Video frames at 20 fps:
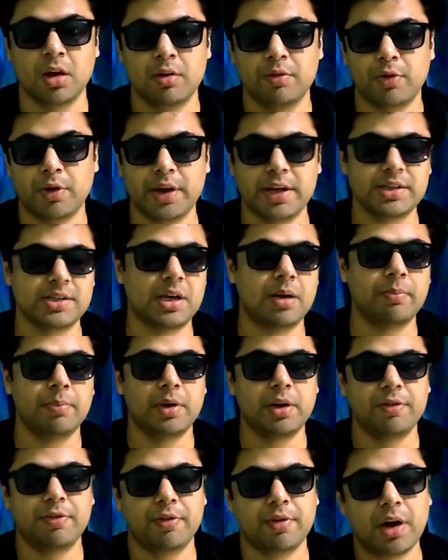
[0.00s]
For
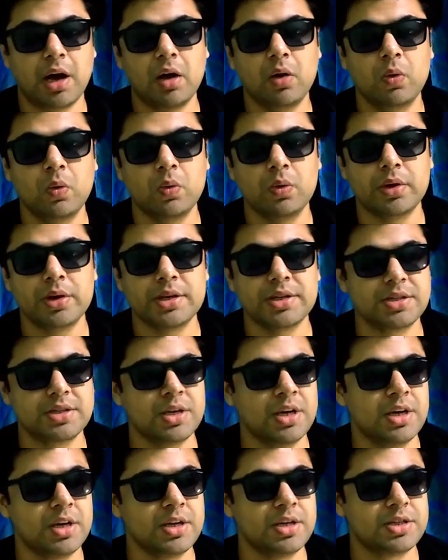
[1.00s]
example, if Rahu
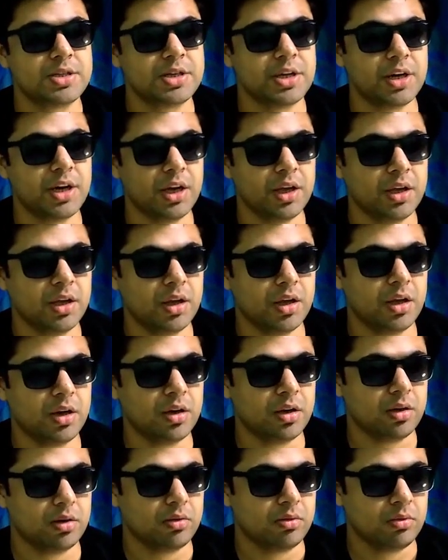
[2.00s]
is sitting
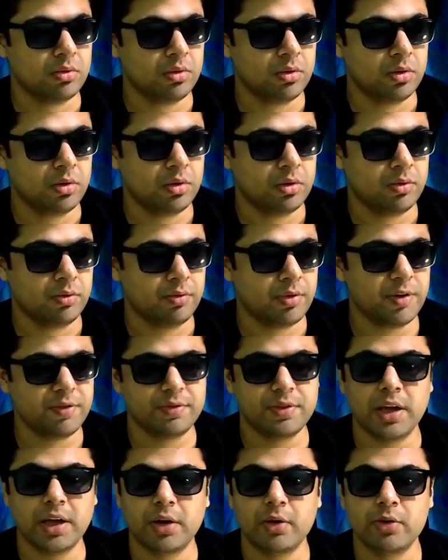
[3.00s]
in
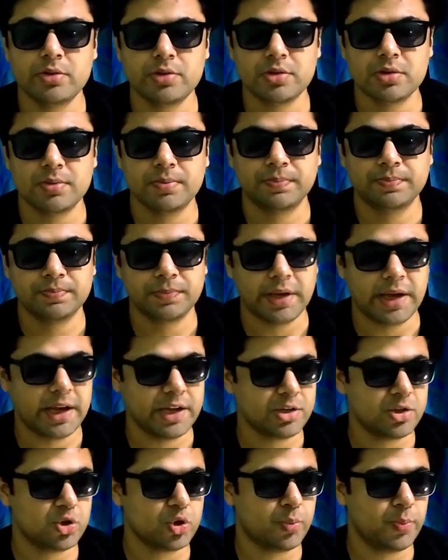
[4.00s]
5th house
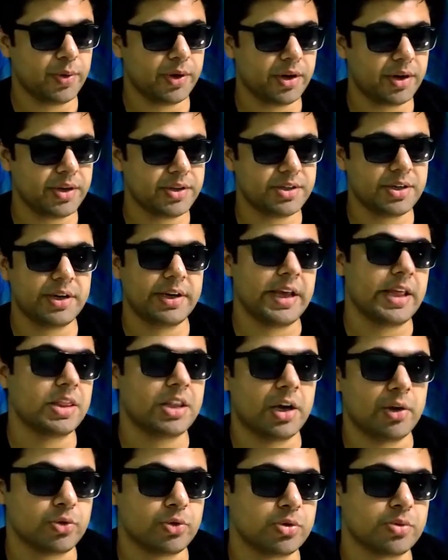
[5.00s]
and Jupiter is in 10th
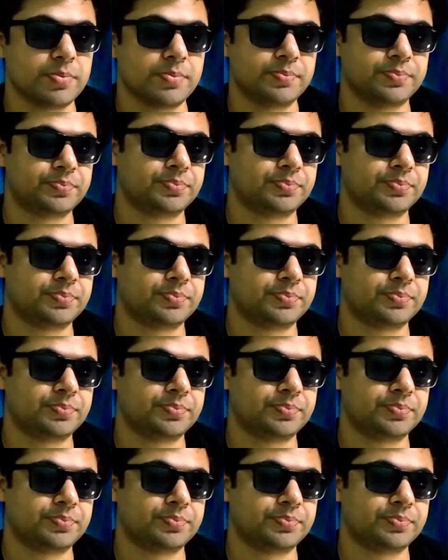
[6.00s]
house,